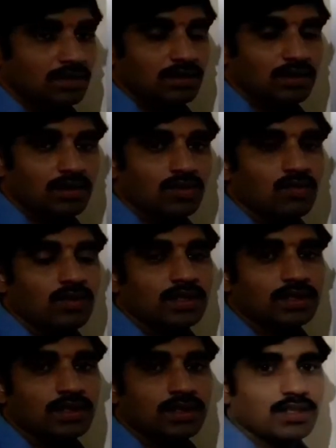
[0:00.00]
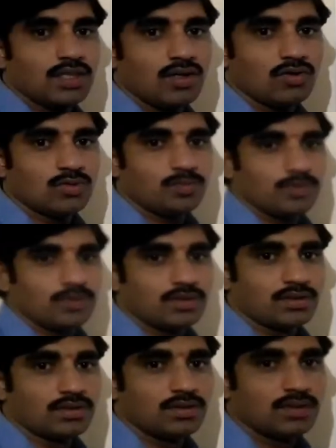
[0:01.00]
the quantity output
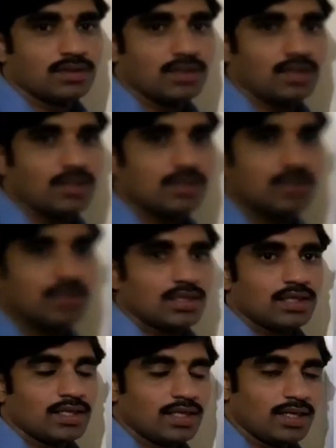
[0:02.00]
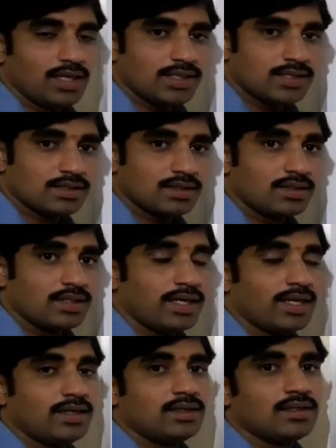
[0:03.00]
is less
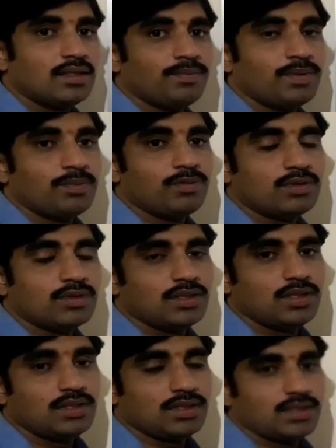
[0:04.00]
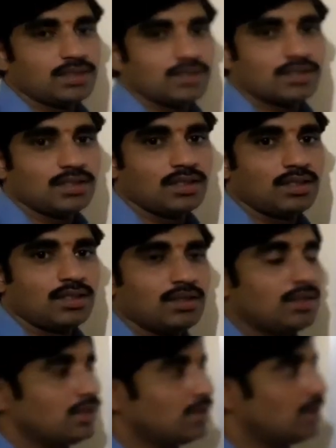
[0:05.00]
than the proportionate changes in
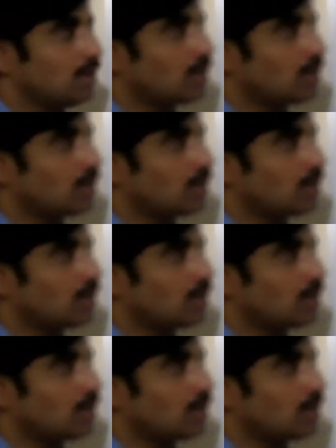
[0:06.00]
the